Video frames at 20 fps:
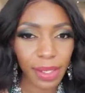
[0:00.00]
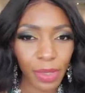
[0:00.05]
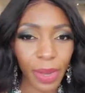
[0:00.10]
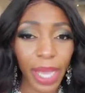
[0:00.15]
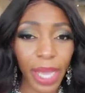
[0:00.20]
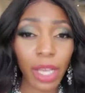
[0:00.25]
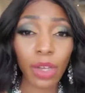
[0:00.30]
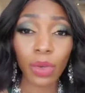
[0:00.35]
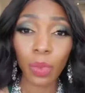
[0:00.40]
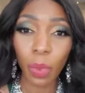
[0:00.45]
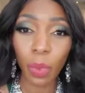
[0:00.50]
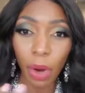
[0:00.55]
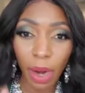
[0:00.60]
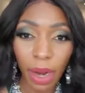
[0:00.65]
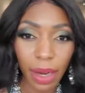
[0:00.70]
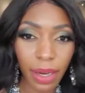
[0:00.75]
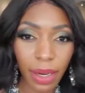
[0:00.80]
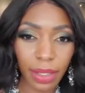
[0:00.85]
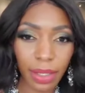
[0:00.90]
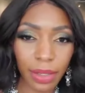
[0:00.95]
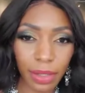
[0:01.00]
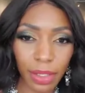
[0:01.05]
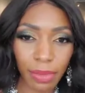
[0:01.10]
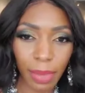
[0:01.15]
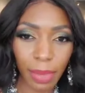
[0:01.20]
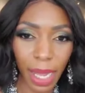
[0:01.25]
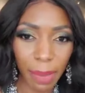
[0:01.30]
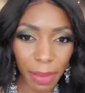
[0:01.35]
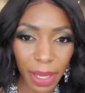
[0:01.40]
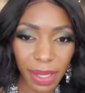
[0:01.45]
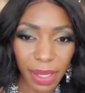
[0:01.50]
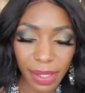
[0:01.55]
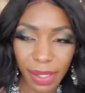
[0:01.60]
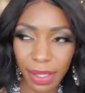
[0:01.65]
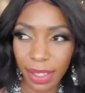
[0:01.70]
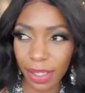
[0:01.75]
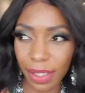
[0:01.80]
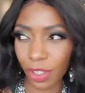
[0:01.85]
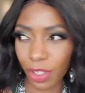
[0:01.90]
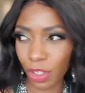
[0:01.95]
so I could work my
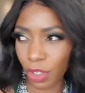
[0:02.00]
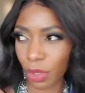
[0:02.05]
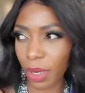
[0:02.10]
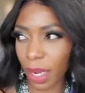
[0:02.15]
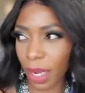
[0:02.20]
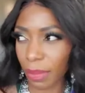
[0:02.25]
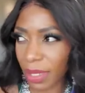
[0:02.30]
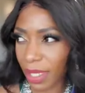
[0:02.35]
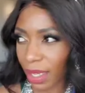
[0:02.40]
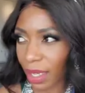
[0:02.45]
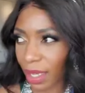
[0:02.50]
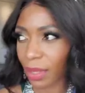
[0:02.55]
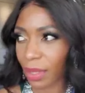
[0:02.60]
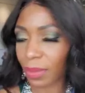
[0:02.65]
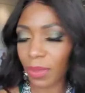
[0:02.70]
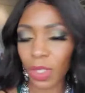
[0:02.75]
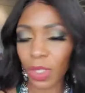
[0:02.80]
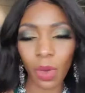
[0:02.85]
business. You know what I'm saying?